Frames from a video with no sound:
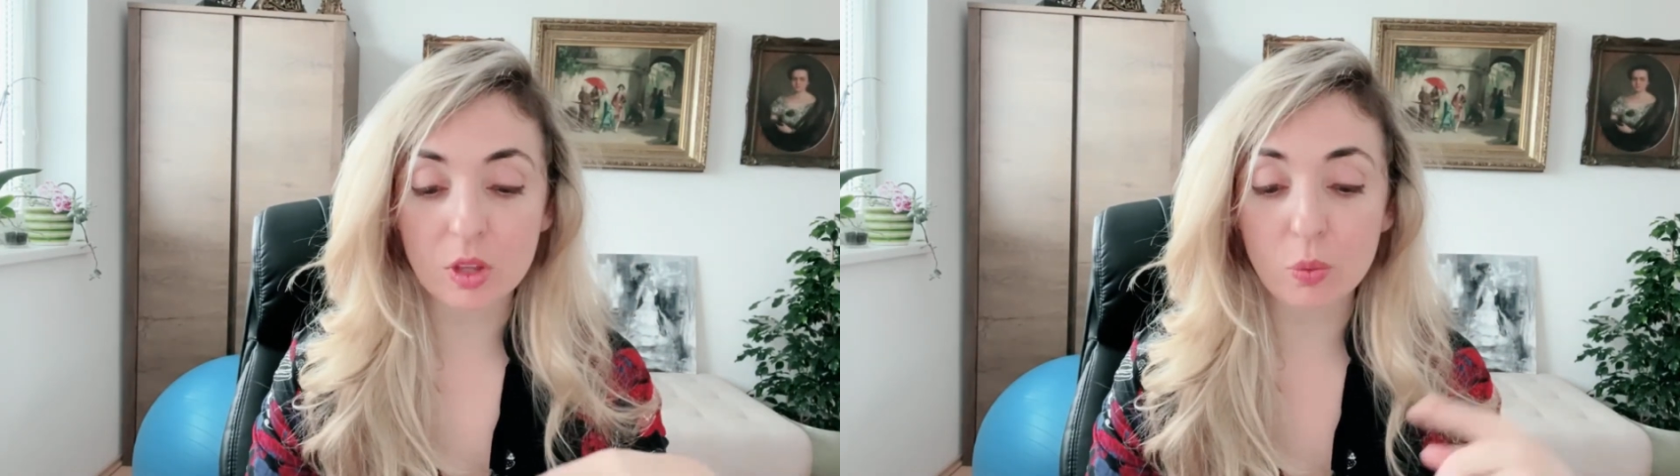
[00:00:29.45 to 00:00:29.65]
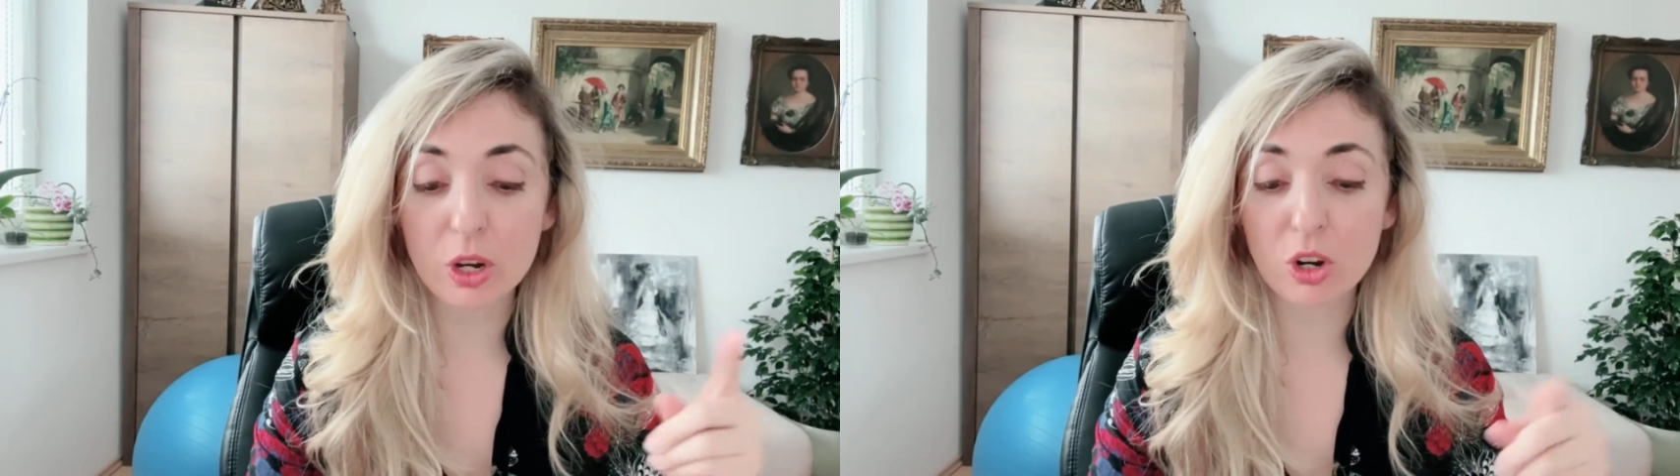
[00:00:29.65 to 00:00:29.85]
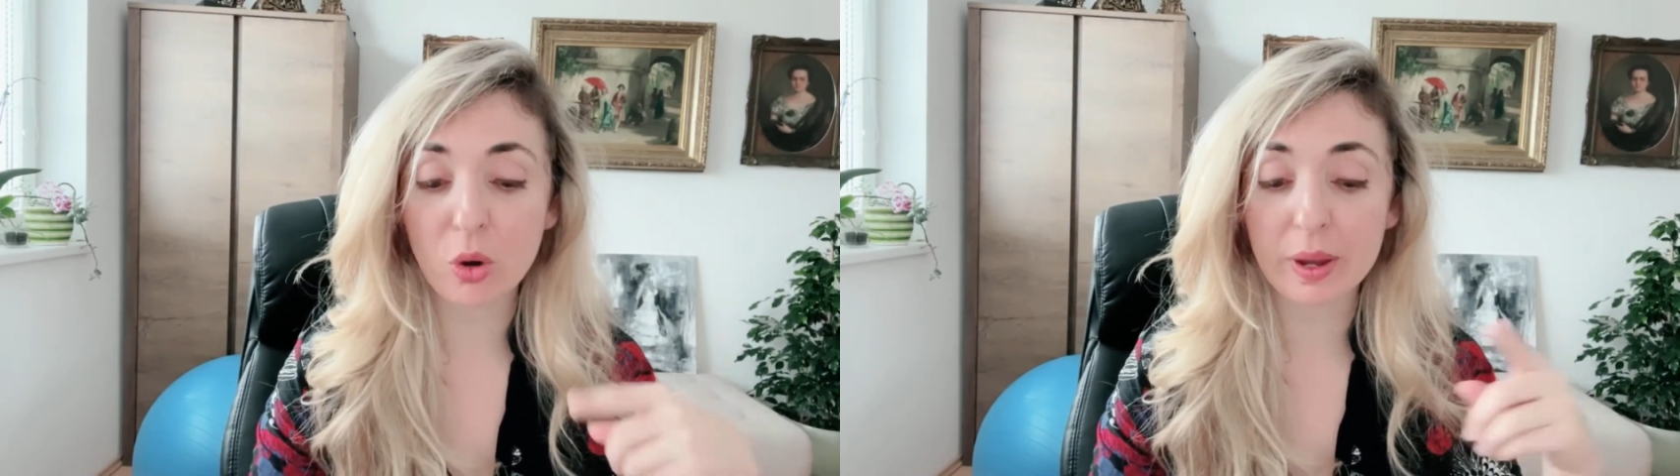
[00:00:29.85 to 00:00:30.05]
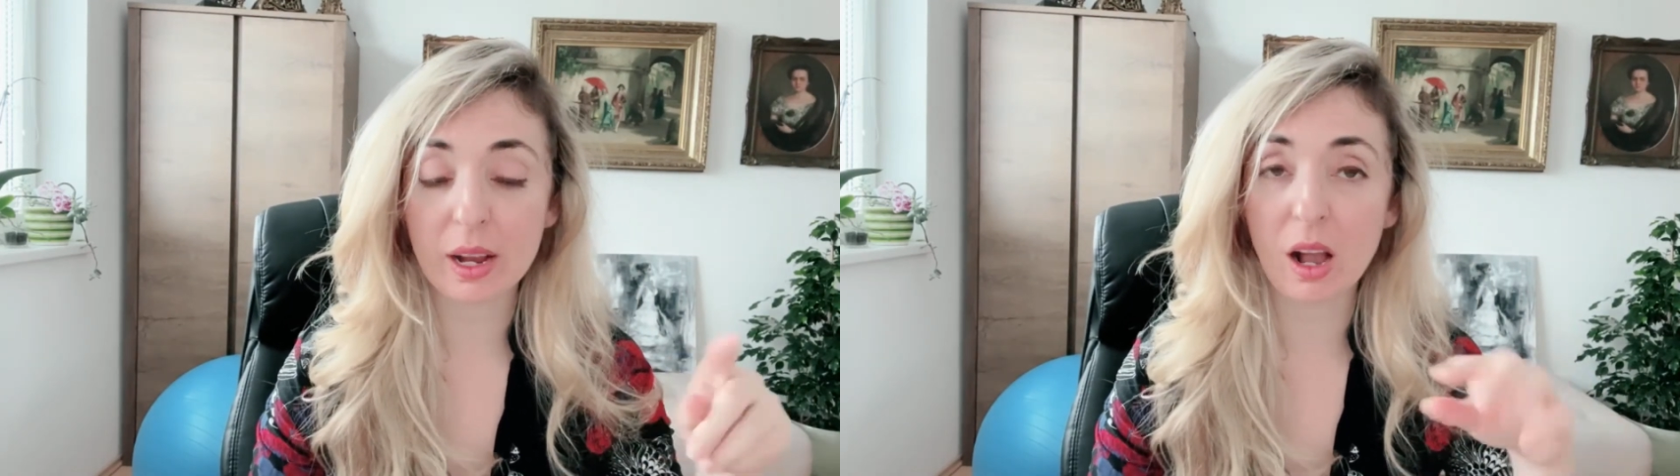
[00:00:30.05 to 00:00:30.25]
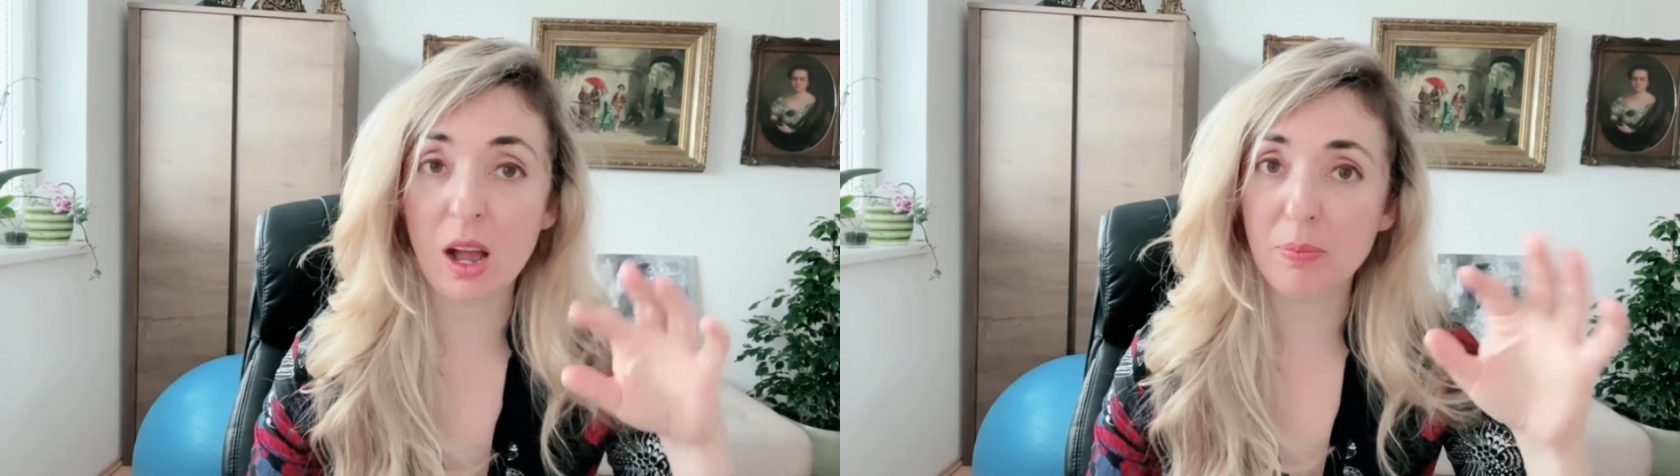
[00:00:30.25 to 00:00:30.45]
We are going
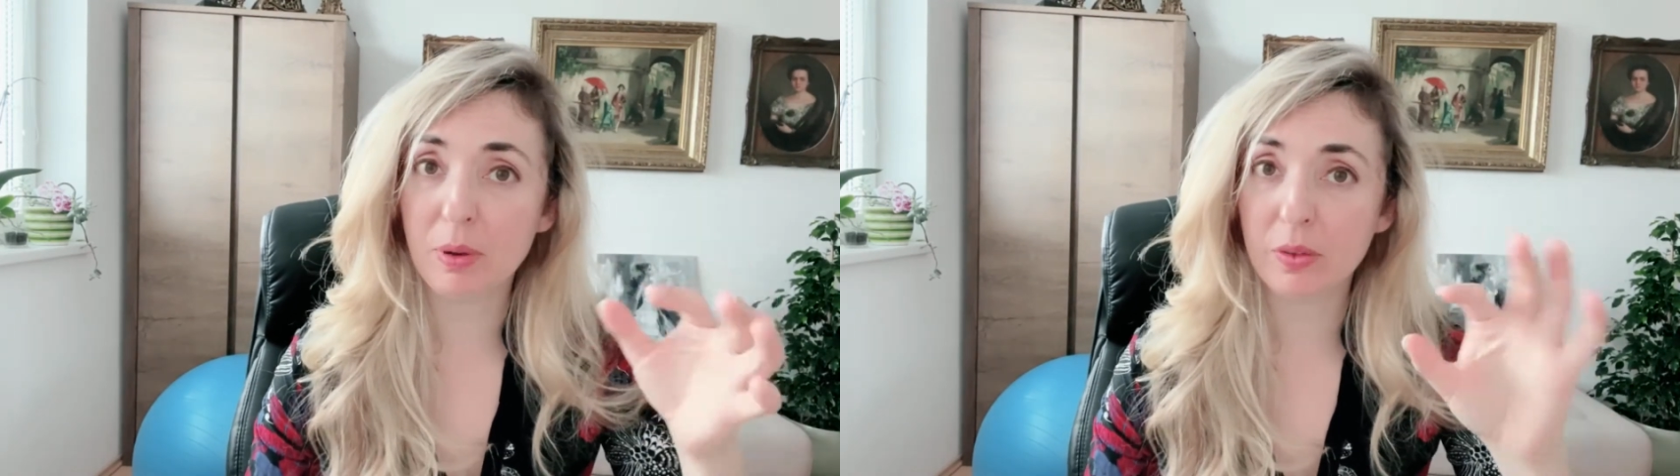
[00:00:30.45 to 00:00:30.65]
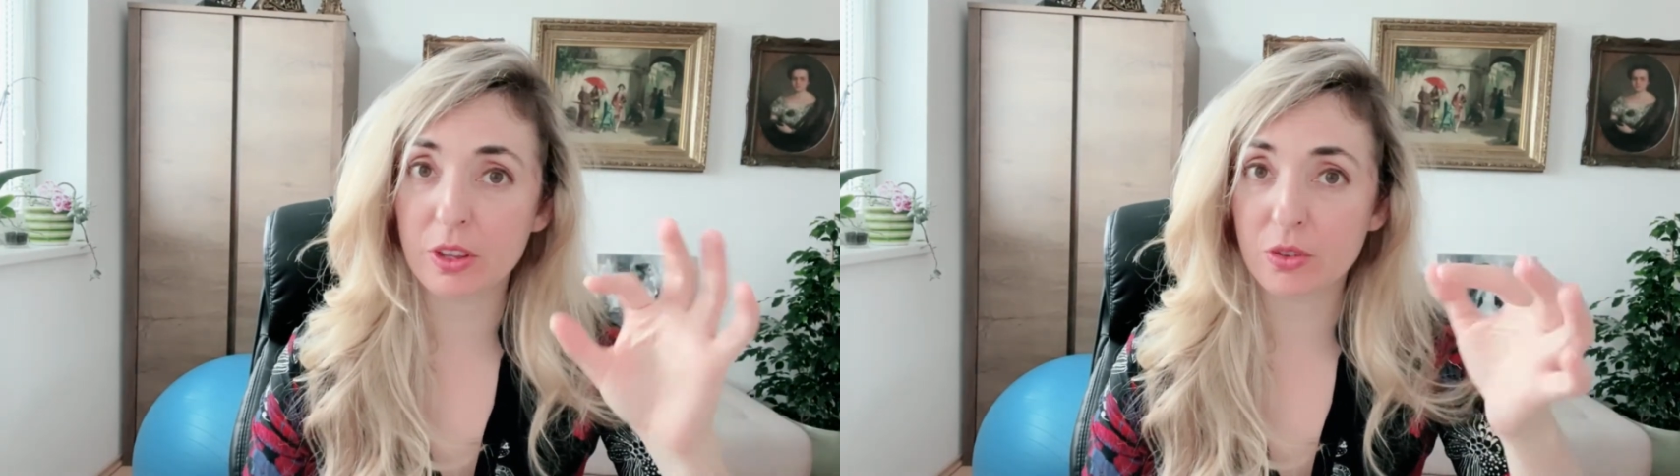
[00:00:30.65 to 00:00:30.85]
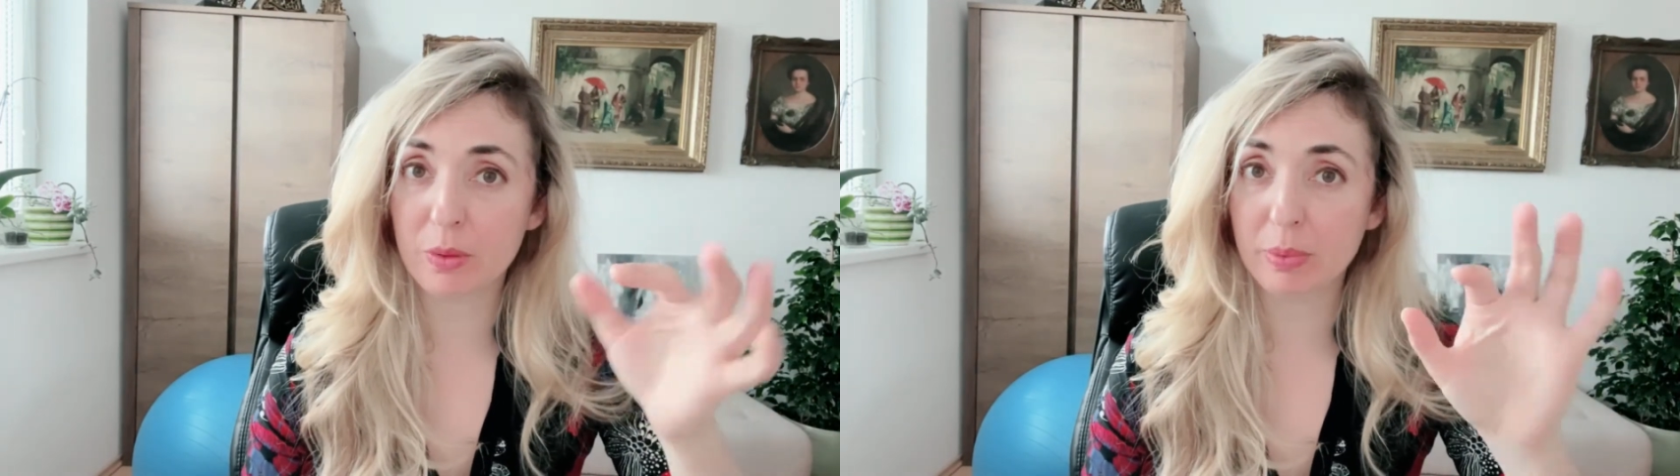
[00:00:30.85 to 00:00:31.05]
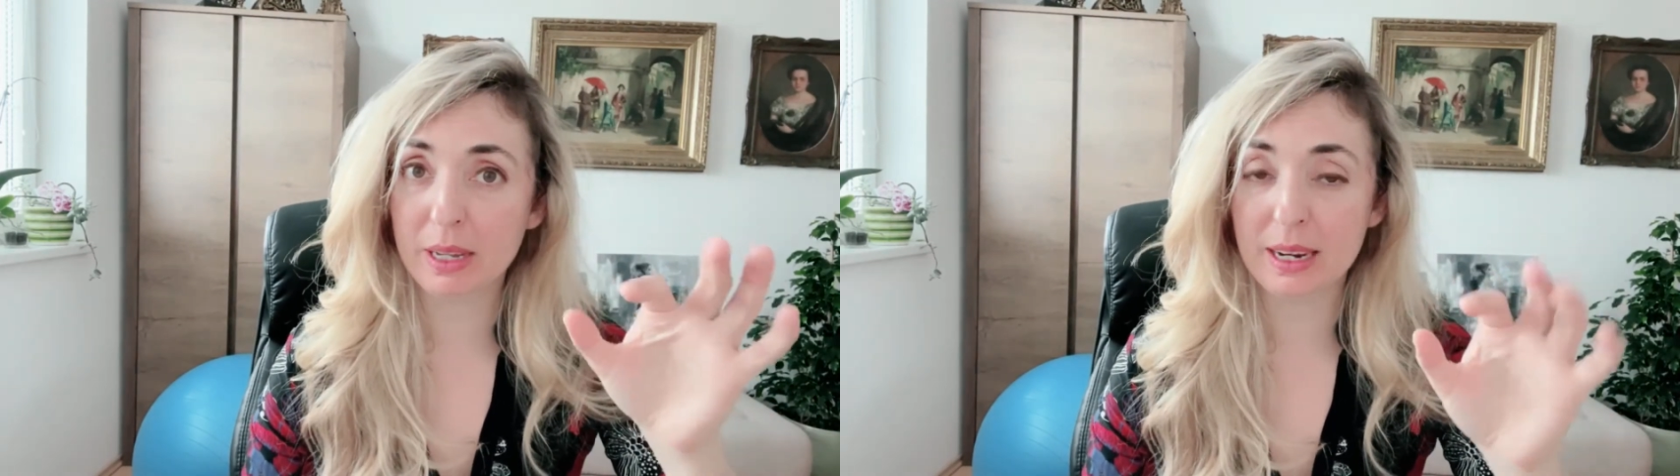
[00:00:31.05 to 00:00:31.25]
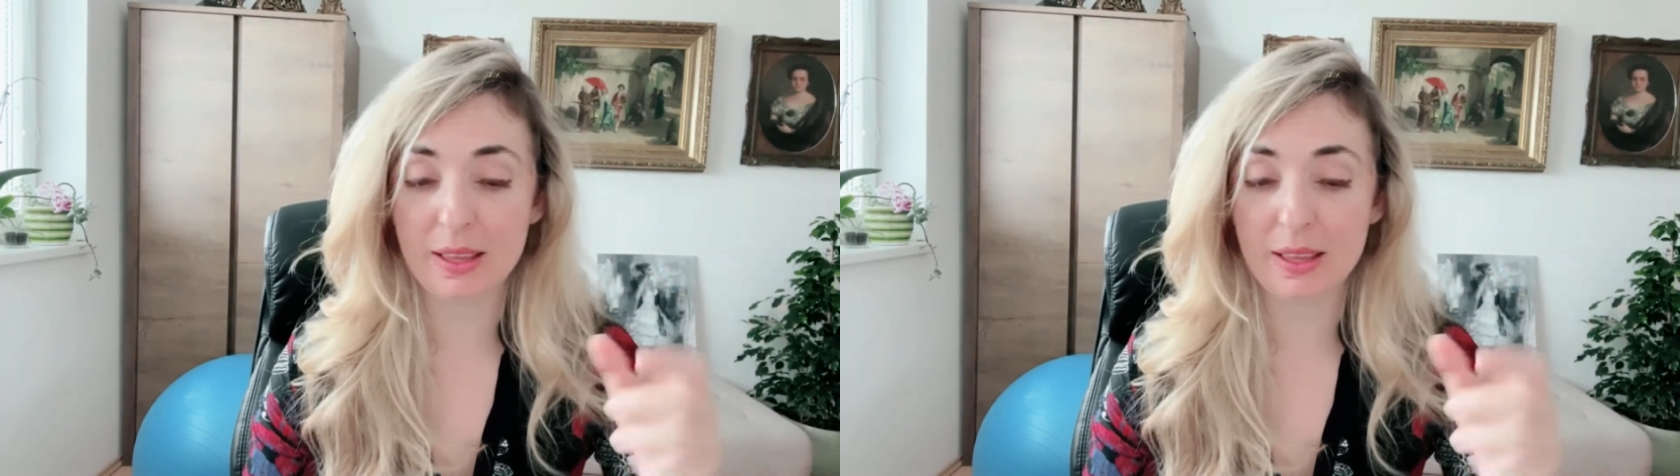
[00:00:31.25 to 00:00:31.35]
up on the triplet